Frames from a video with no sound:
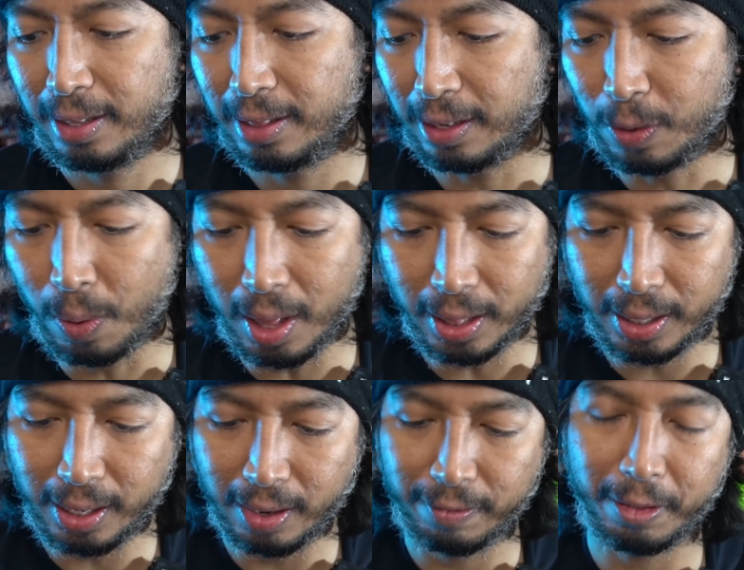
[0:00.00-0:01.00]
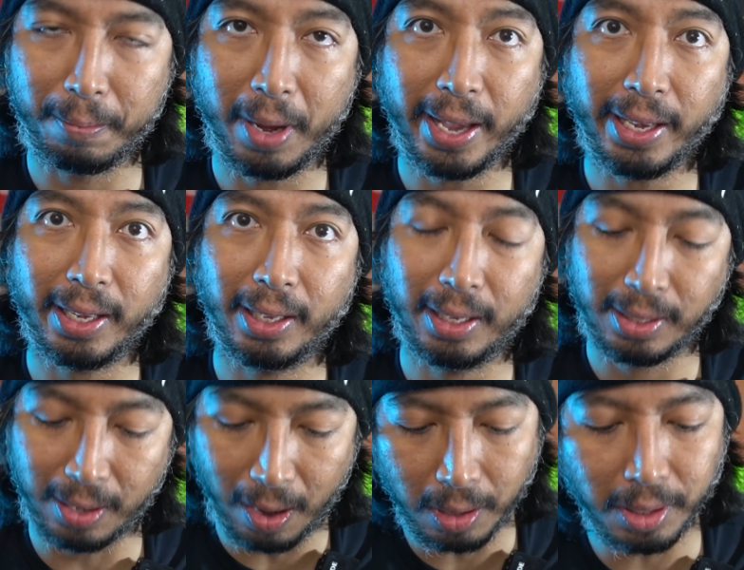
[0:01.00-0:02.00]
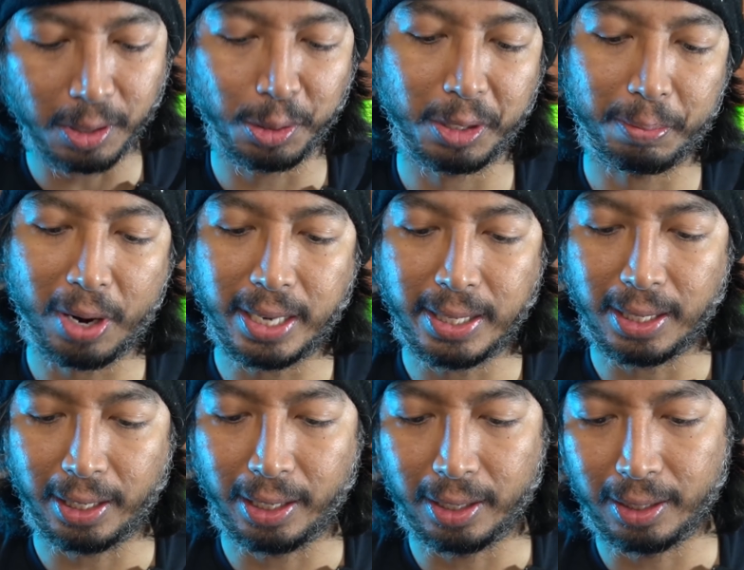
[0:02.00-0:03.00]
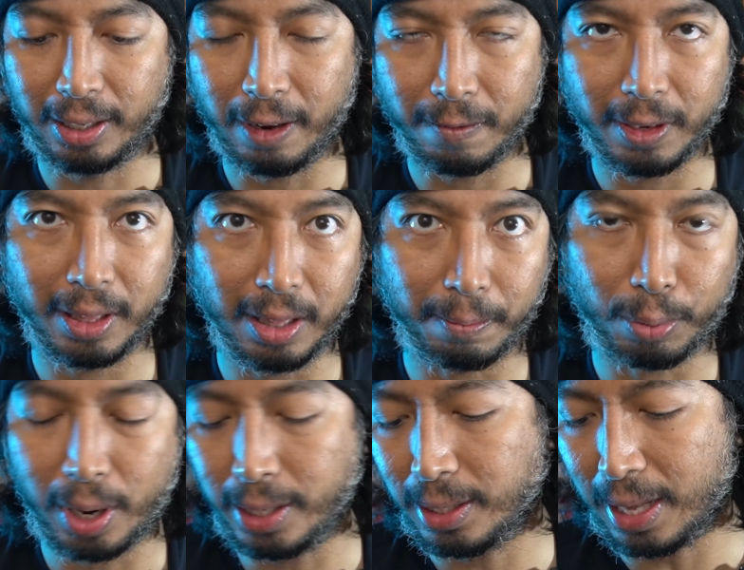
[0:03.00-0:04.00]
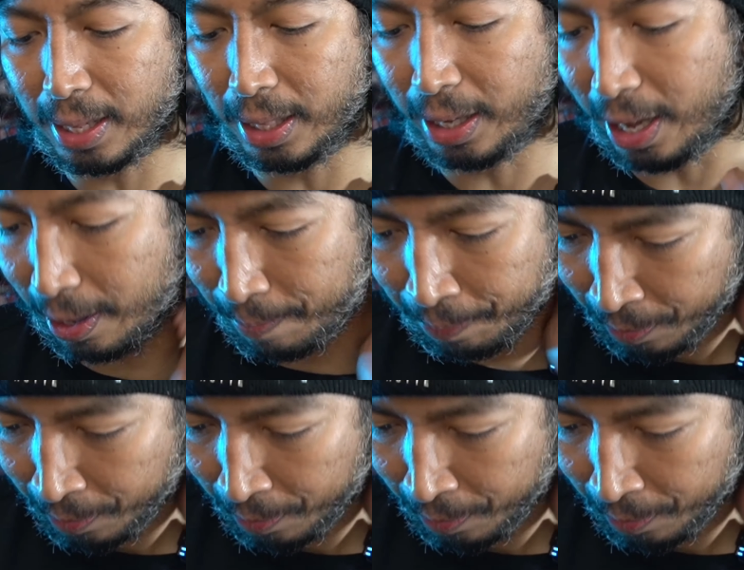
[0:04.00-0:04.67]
the quality of the mic is also surprisingly good given the price that they came.